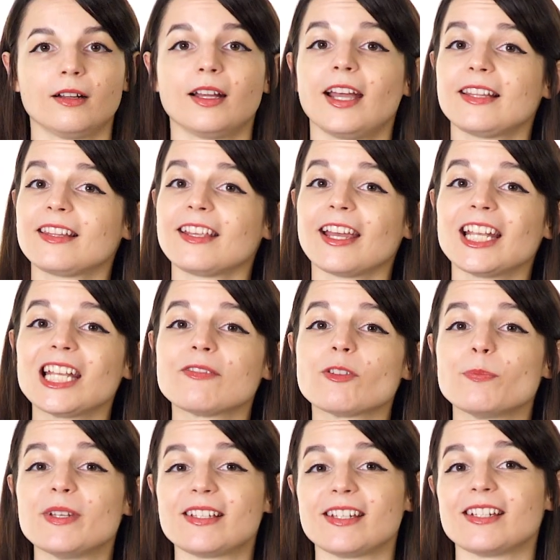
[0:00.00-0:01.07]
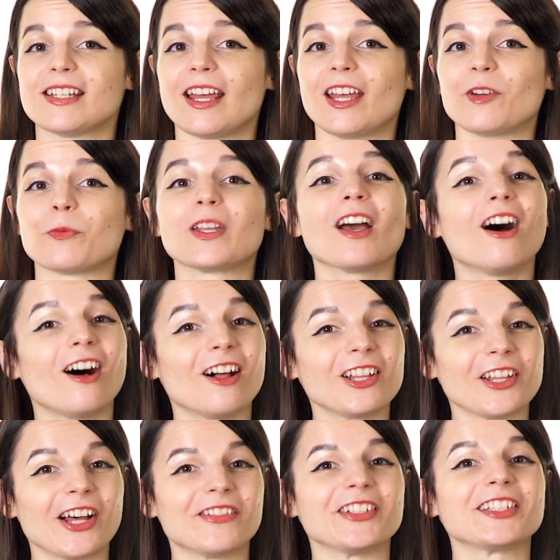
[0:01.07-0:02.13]
At the end of a busy day, we all
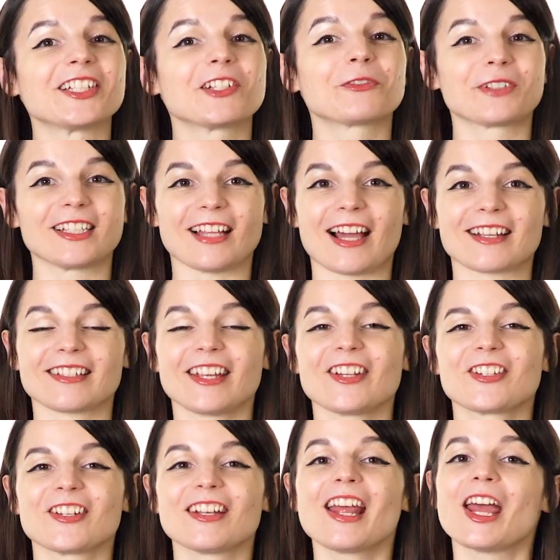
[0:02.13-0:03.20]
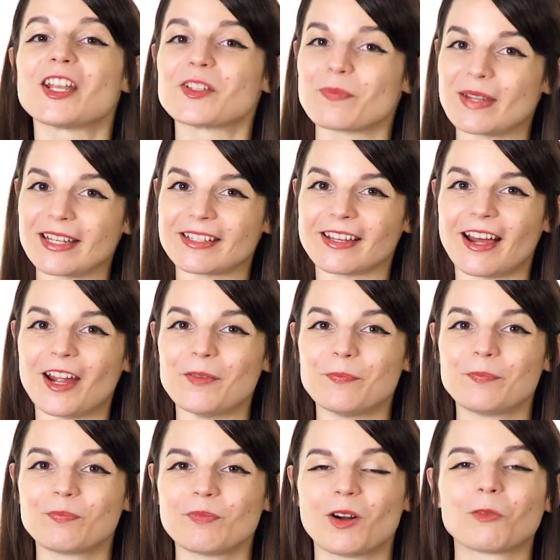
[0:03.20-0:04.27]
love a little relaxation and me time.
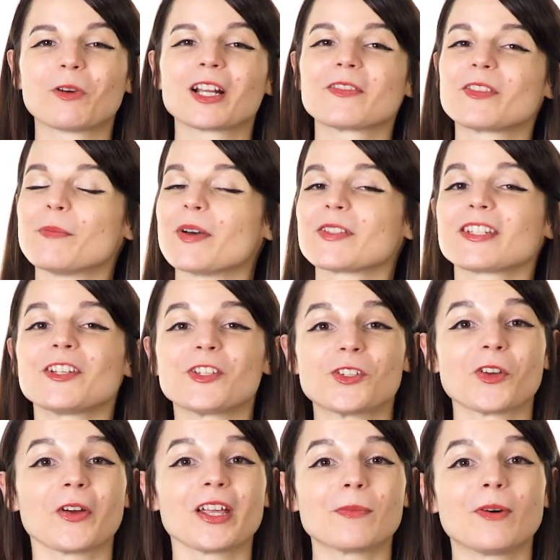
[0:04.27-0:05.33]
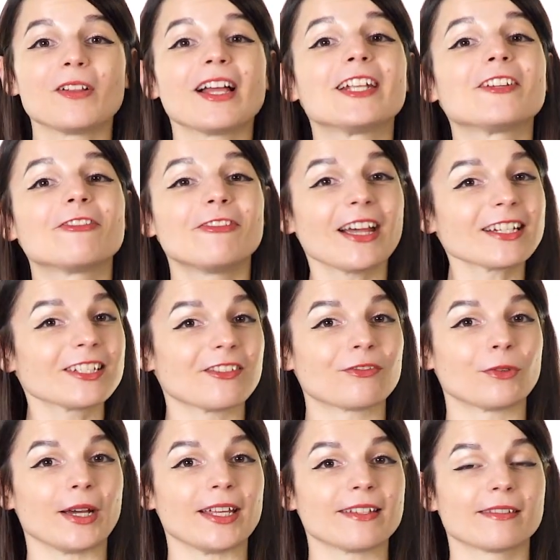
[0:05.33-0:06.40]
One of the most enjoyable and effective
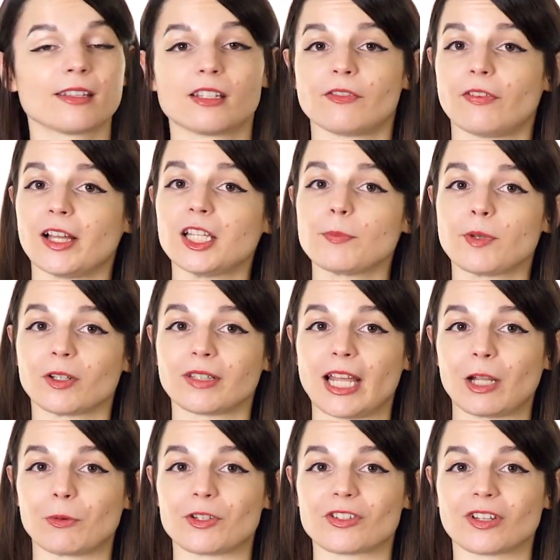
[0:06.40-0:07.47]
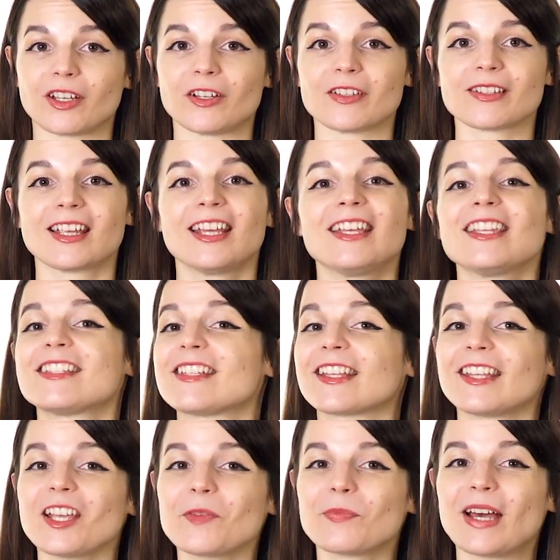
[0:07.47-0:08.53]
ways to develop your language skills is to
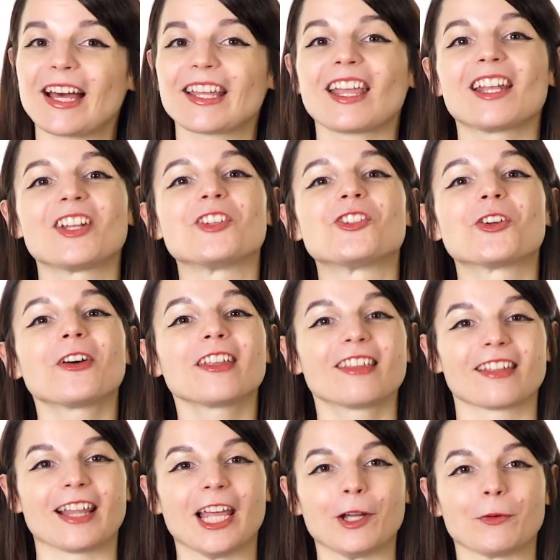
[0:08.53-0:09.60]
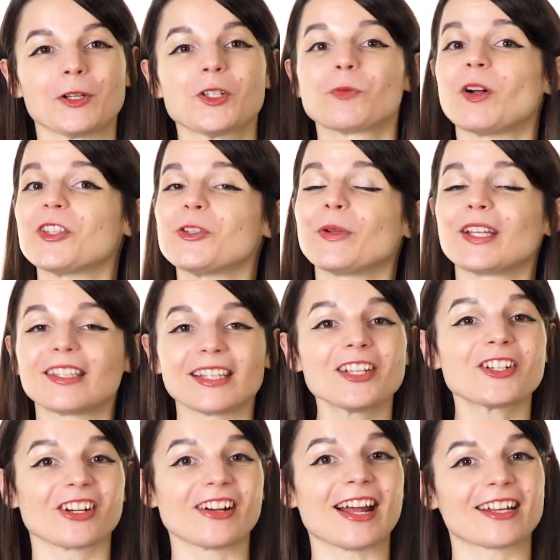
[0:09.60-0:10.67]
kick back and enjoy the language while doing
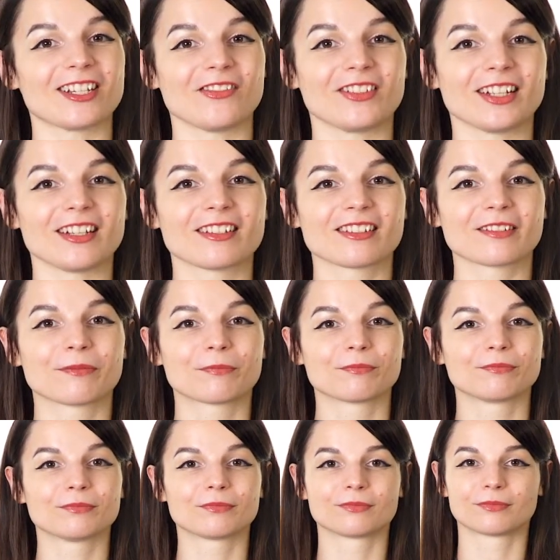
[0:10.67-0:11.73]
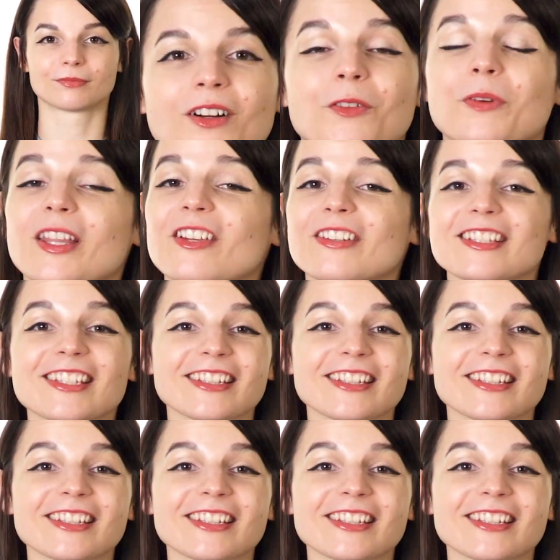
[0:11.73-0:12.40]
leisure activities. Whether it's